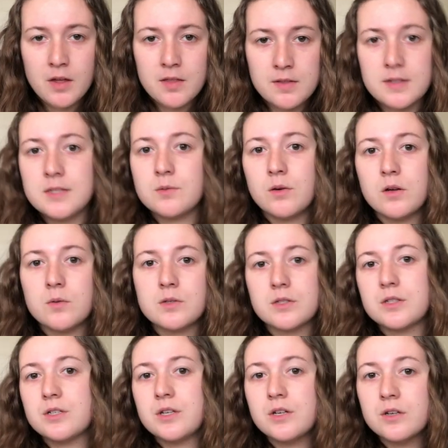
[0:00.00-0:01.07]
This one was
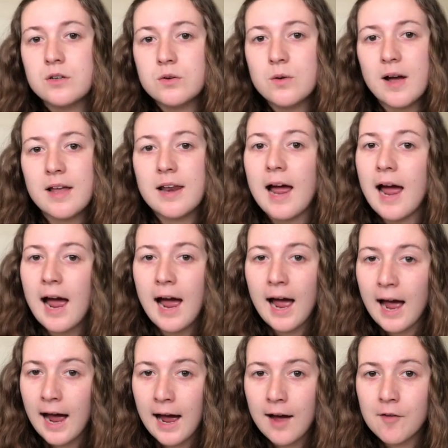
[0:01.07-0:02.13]

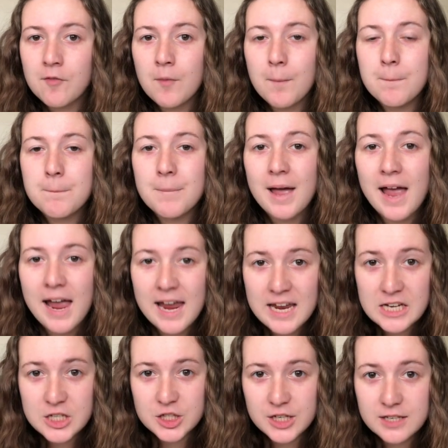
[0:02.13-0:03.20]
2.5
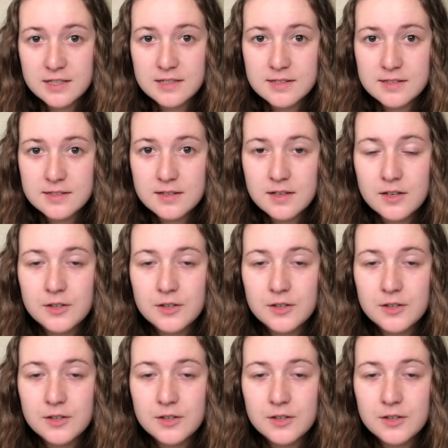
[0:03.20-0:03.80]
pages